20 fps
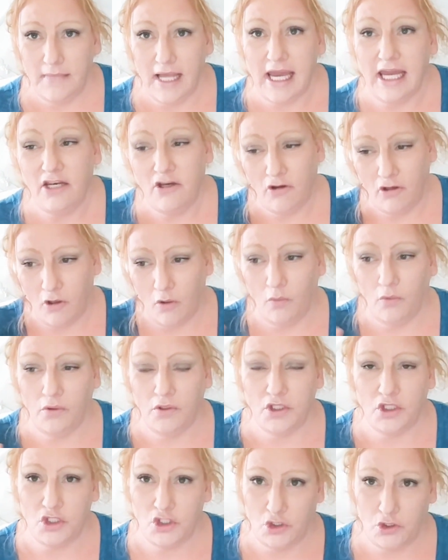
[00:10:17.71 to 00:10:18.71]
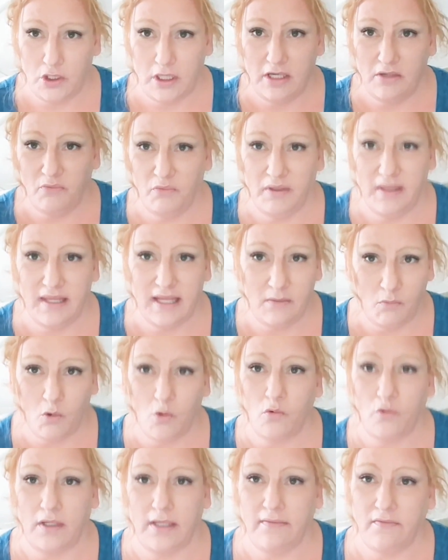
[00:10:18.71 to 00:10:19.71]
And you go on the street when they
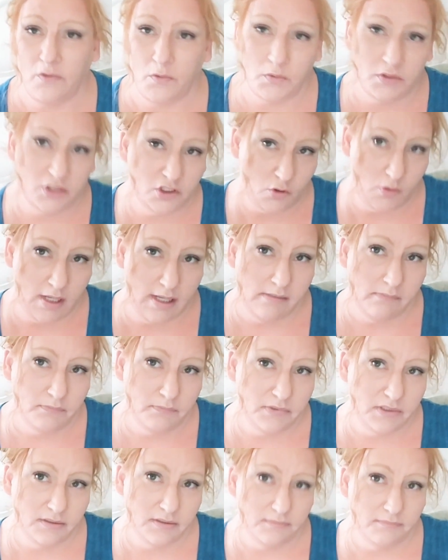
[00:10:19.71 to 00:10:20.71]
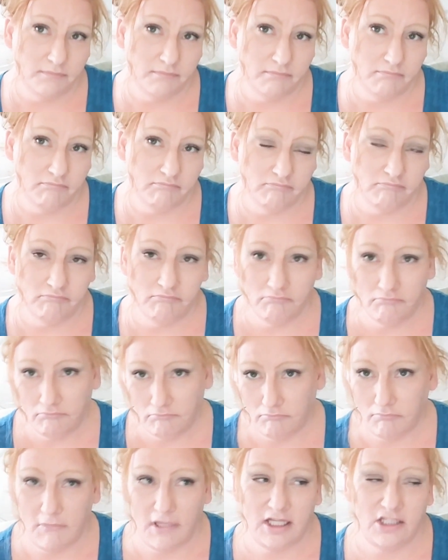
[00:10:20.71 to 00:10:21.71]
won't give you a script.
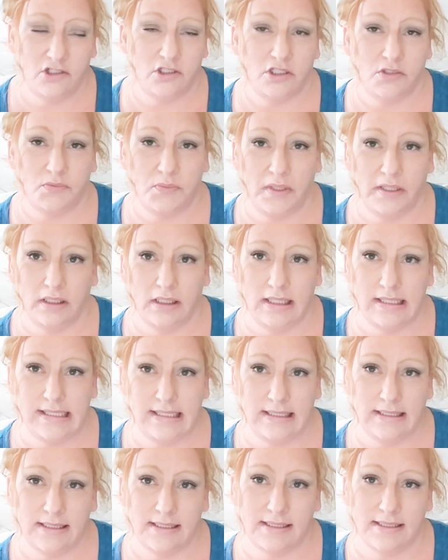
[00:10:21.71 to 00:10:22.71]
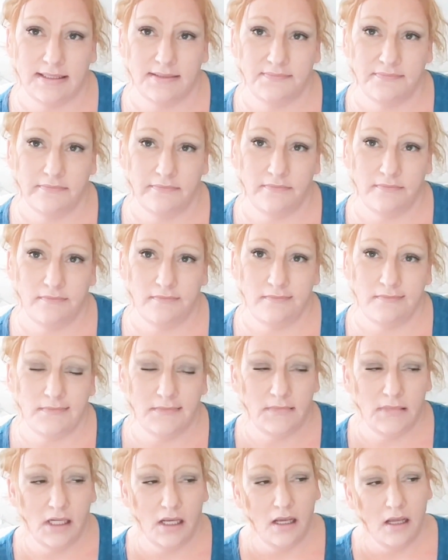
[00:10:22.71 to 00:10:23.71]
That's just where it leads.
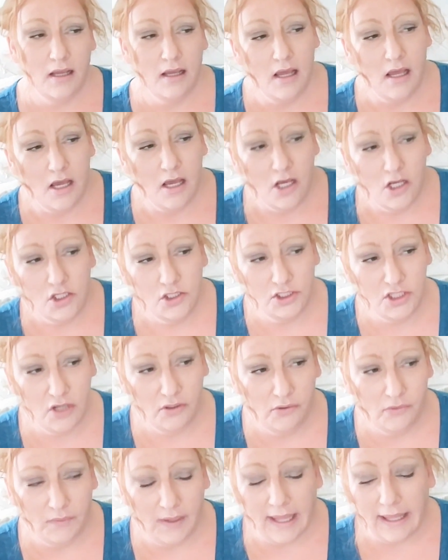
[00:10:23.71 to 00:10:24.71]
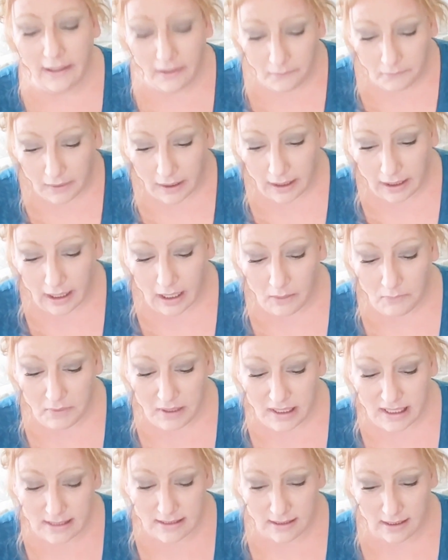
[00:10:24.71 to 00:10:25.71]
So anyway, I
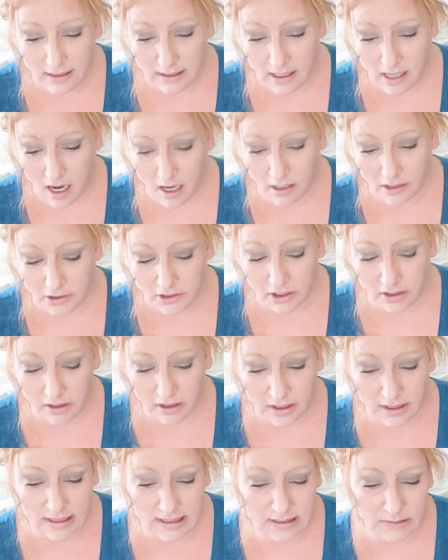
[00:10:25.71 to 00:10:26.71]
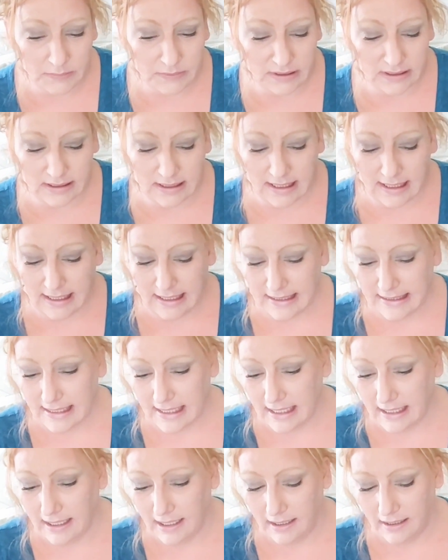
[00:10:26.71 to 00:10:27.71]
went into the doctor, and this was, like I
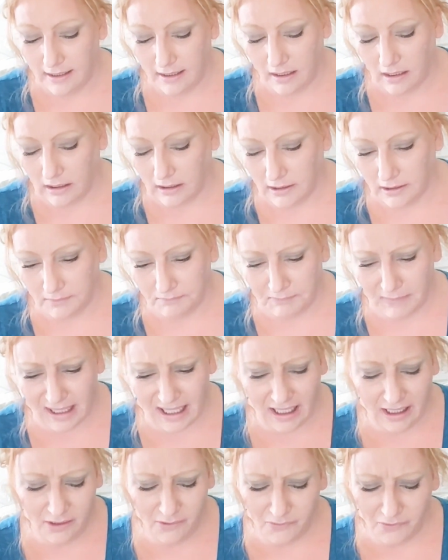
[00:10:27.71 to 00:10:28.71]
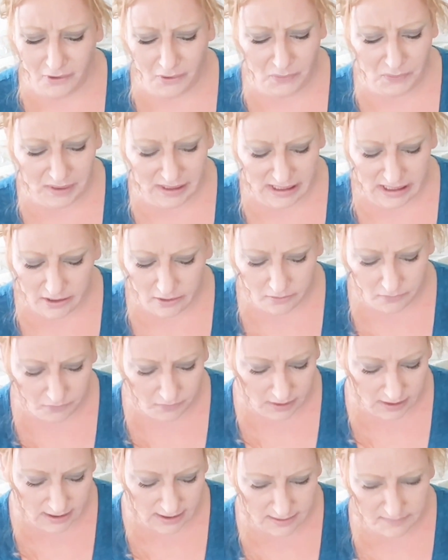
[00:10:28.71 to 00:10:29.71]
said, I don't know what year it
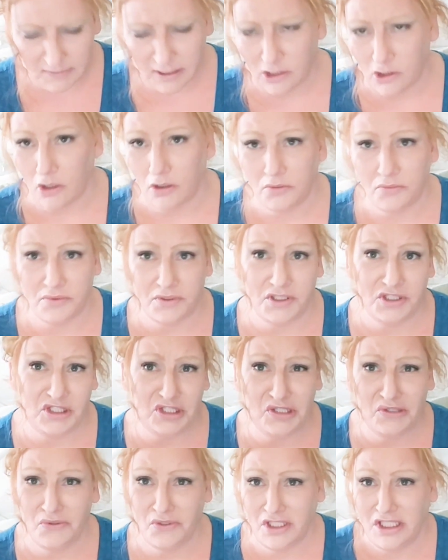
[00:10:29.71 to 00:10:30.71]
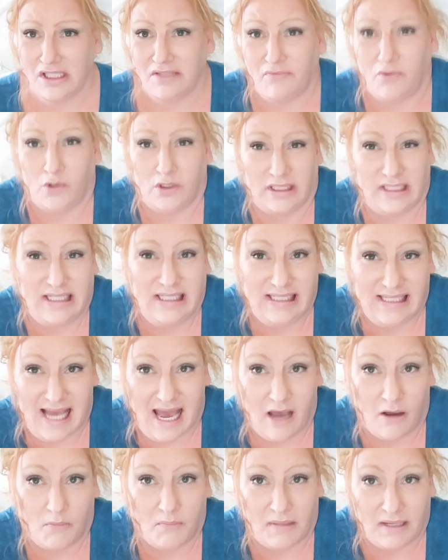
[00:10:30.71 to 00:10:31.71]
was. My daughter was 2, she's 14
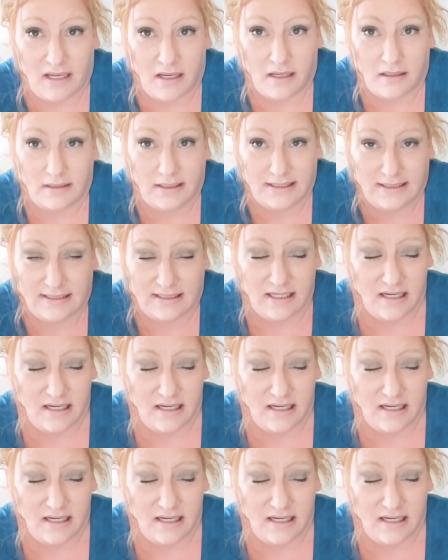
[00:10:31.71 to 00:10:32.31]
now, my youngest.